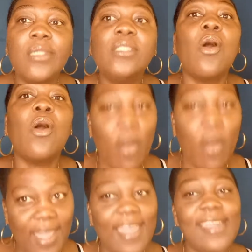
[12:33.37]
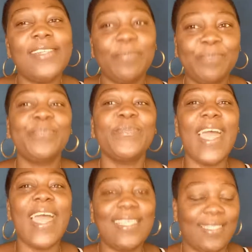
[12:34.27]
Okay,
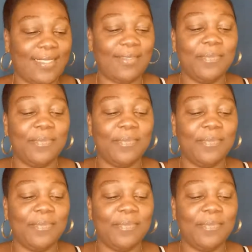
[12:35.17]
nice.